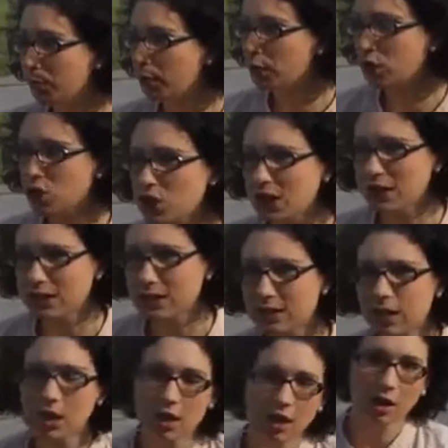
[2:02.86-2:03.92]
purchase.
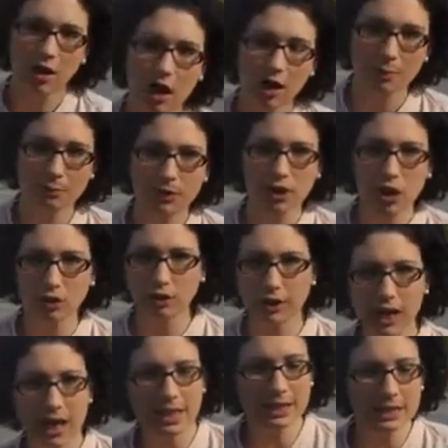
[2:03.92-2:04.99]
Like
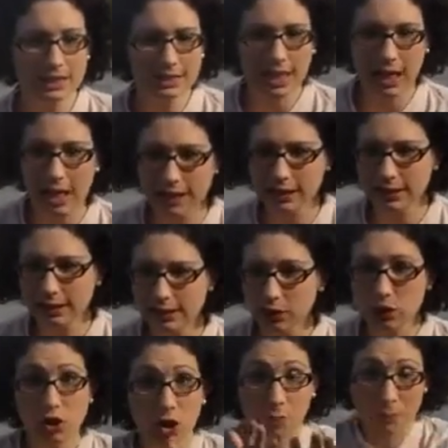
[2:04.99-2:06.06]
I decide,
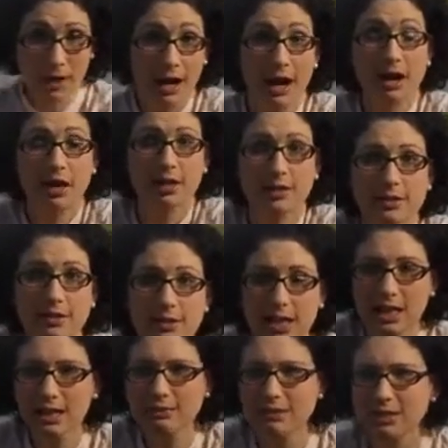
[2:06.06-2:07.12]
your parents,
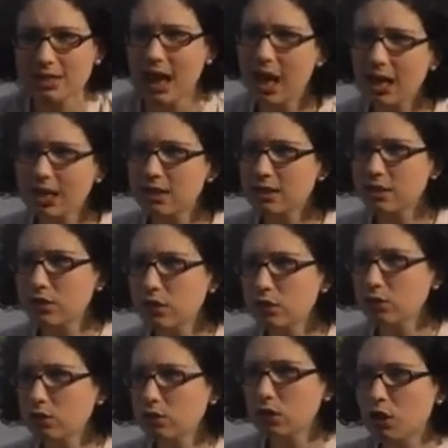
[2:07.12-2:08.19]
they have decided to,
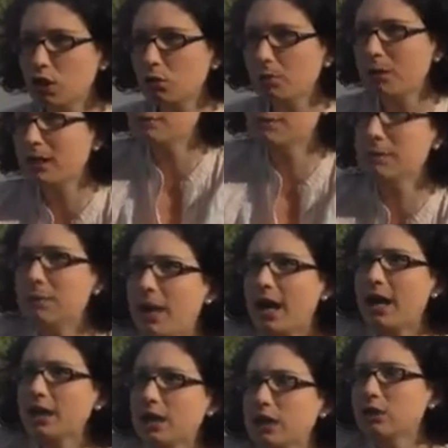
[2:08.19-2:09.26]
maybe
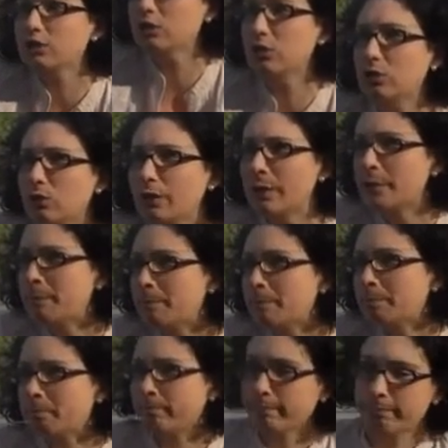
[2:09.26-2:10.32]
buy you,
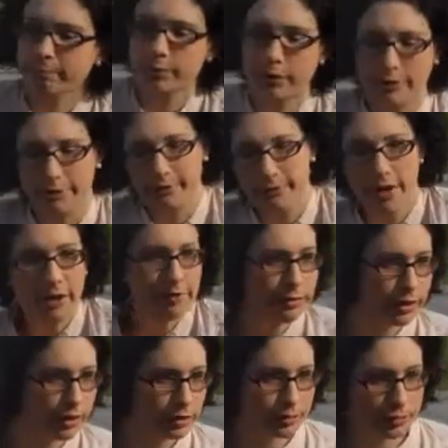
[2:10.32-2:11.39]
I don't
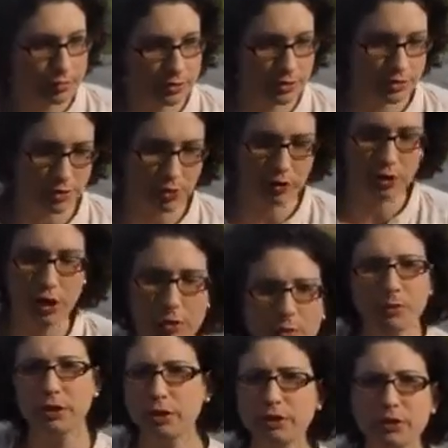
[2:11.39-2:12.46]
know, certain
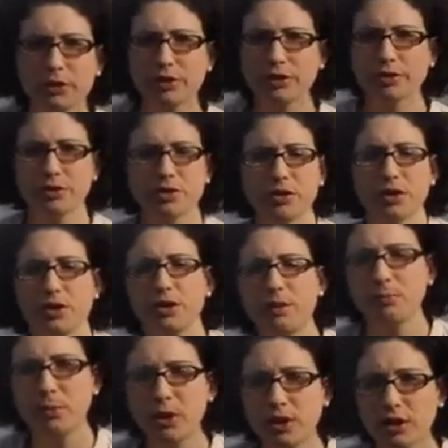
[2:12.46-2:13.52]
computers or certain
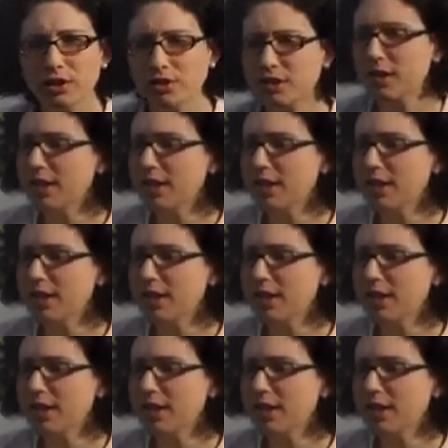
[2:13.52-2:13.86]
books,